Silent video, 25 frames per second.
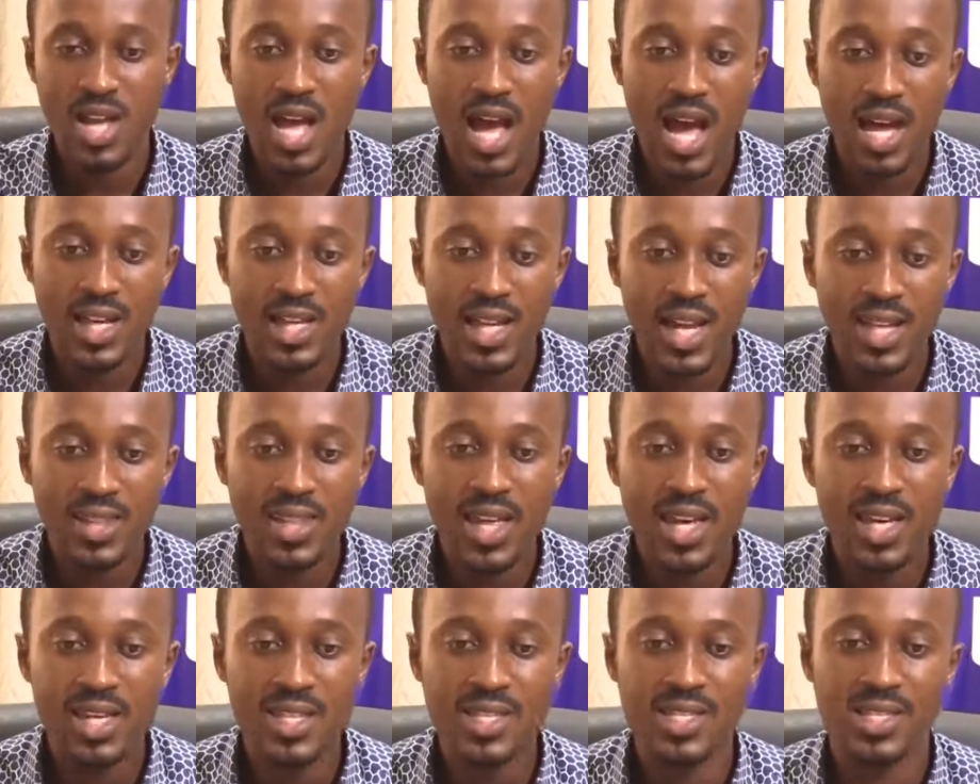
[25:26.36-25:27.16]

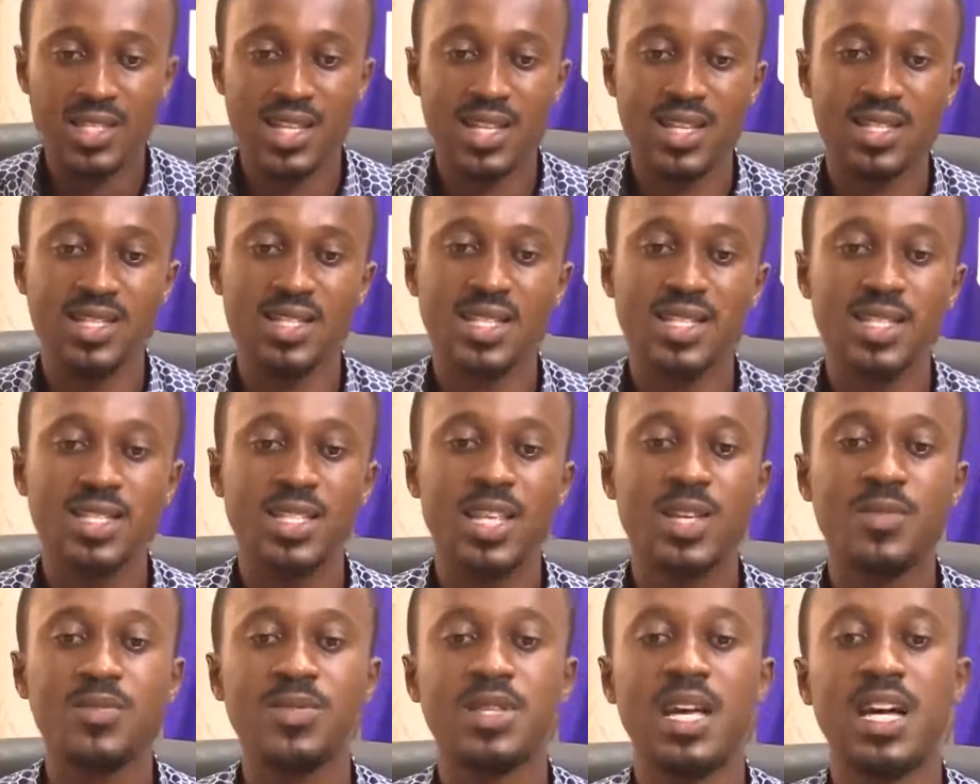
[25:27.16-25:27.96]
Another is the
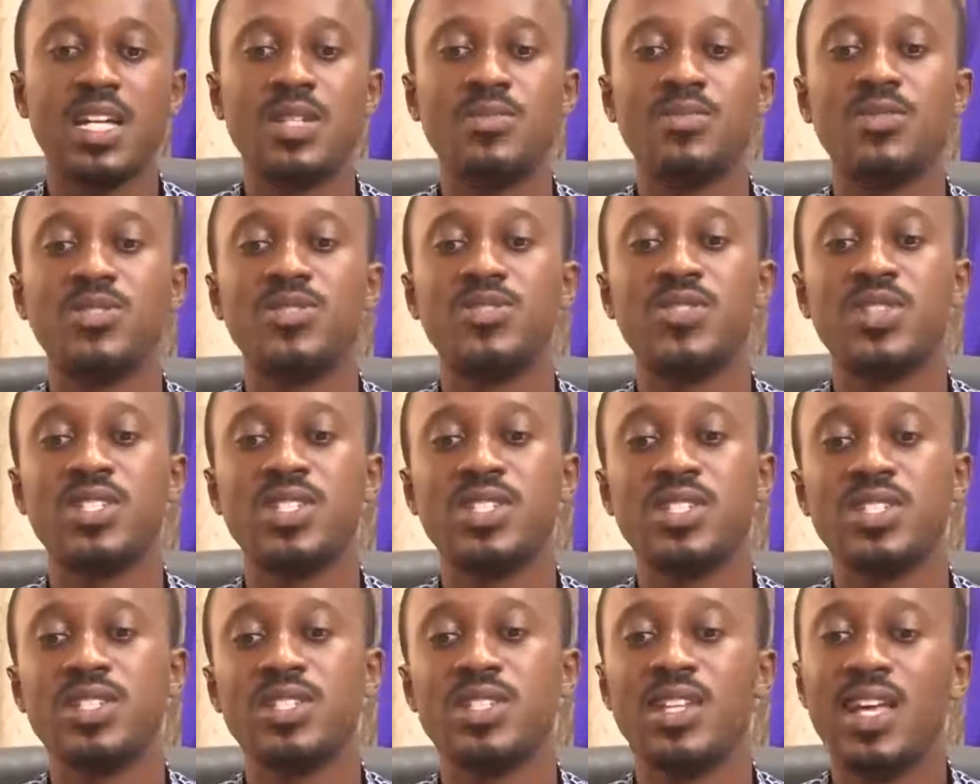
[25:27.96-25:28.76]
Systems
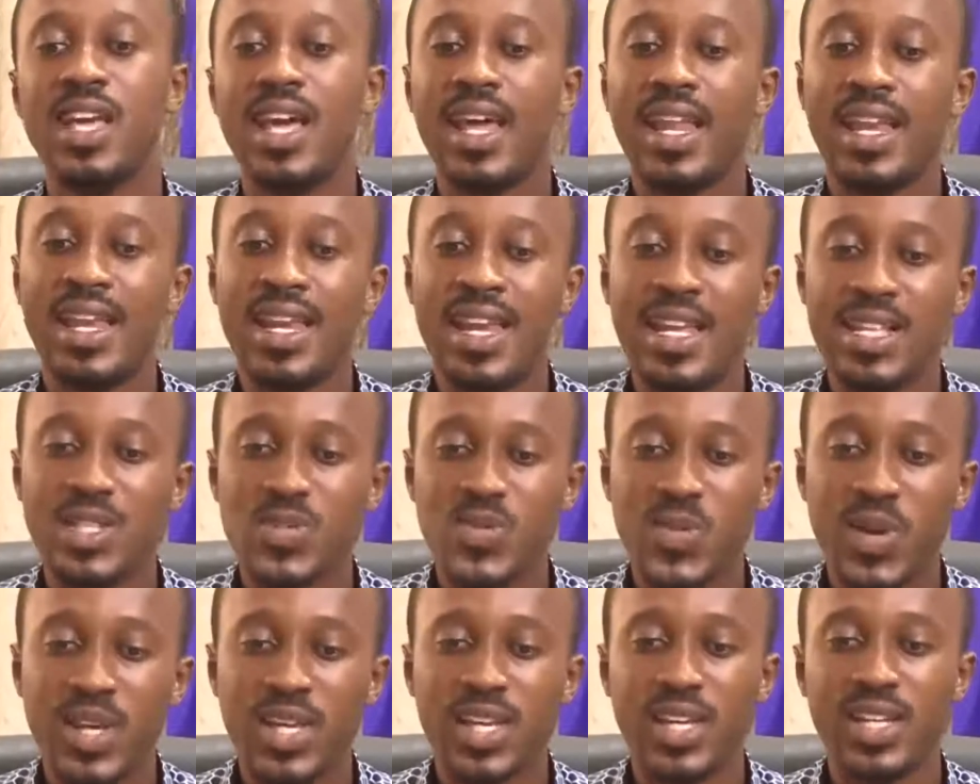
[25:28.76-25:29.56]
Administration,
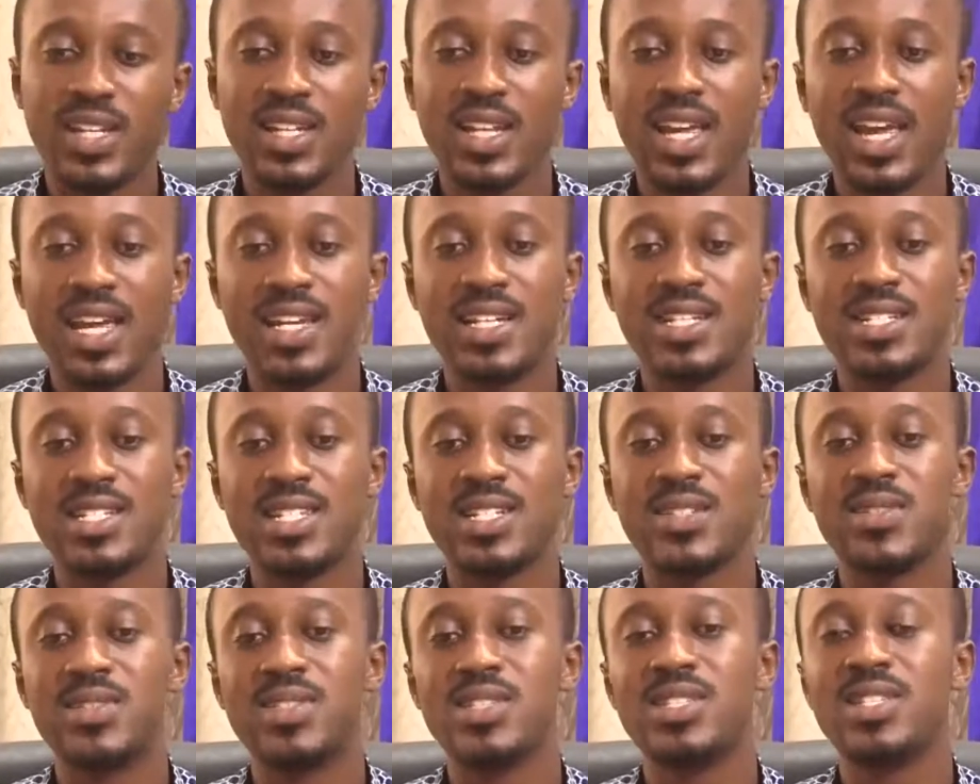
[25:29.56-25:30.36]
Networking and
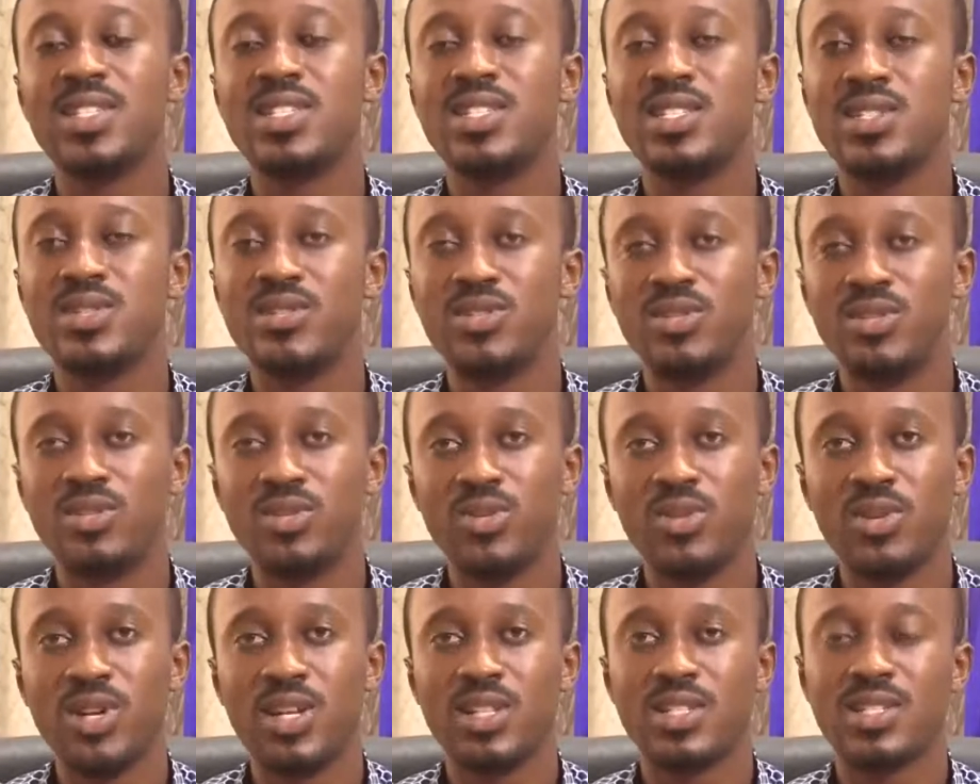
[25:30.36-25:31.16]
Security Institute,
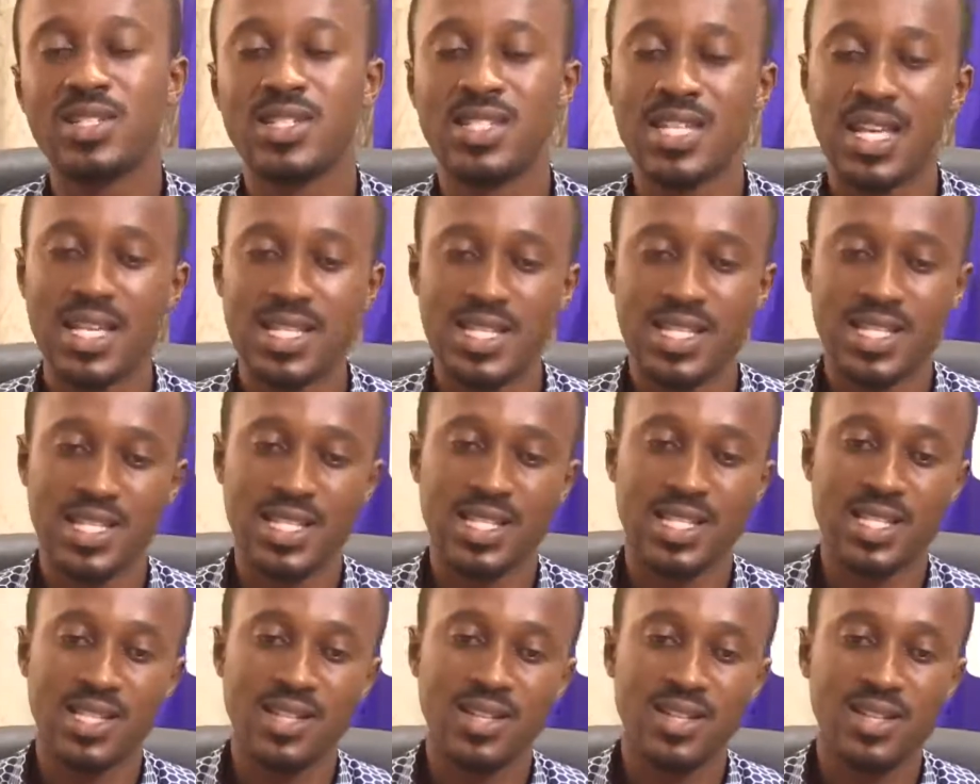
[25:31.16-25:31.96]
known as SANS.